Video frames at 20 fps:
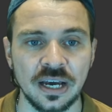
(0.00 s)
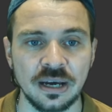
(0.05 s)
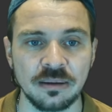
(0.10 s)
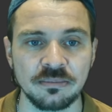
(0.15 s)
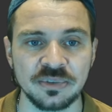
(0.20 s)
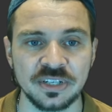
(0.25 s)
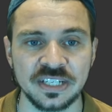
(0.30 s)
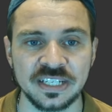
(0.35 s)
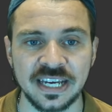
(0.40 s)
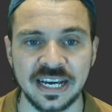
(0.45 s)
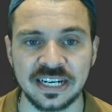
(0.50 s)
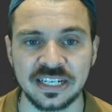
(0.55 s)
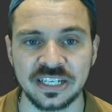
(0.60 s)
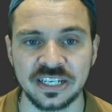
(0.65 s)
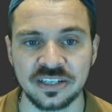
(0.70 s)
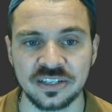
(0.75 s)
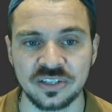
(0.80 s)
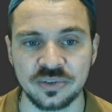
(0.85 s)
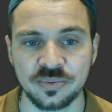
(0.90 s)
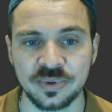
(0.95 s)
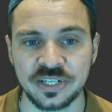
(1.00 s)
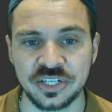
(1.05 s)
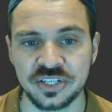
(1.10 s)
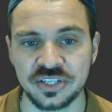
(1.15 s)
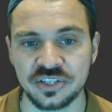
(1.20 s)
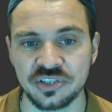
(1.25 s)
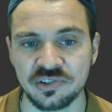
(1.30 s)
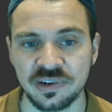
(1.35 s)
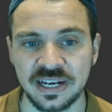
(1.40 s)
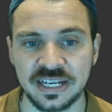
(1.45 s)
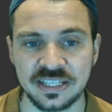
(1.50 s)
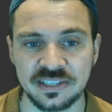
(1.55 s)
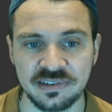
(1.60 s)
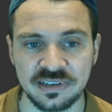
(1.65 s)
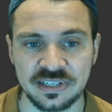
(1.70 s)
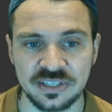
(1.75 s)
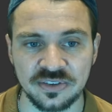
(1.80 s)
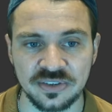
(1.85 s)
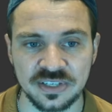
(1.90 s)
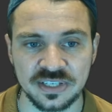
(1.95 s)
detecting switches and trends, right?
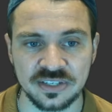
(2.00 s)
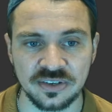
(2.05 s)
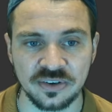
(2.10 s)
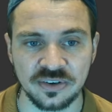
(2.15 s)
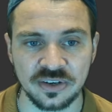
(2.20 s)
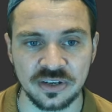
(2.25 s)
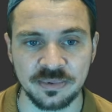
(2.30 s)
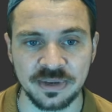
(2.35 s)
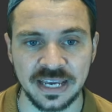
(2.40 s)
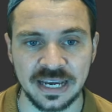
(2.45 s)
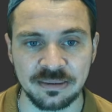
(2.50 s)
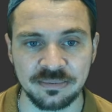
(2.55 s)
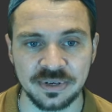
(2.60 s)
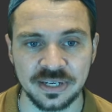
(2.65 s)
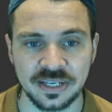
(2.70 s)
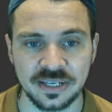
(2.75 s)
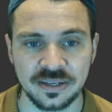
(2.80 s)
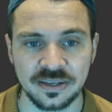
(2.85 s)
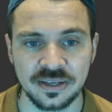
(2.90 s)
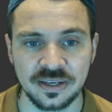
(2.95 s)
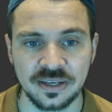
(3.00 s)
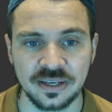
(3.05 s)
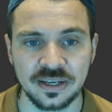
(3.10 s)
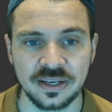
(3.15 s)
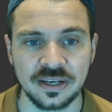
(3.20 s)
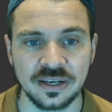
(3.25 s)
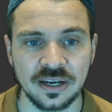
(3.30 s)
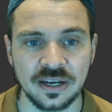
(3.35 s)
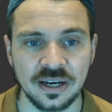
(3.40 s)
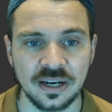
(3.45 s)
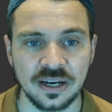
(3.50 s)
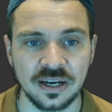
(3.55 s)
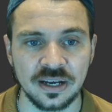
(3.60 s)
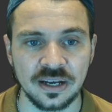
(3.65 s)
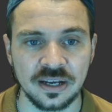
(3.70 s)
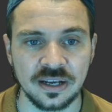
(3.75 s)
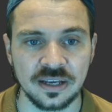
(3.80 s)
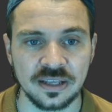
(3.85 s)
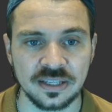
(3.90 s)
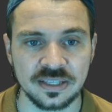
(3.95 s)
So this is all going to be happening.
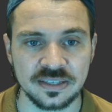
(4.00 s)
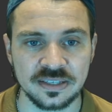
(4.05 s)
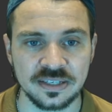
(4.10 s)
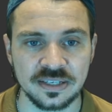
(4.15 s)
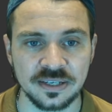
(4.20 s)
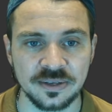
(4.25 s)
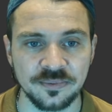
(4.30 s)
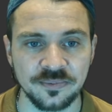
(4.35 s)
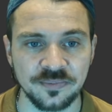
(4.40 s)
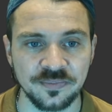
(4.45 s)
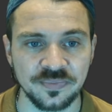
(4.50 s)
Let's see.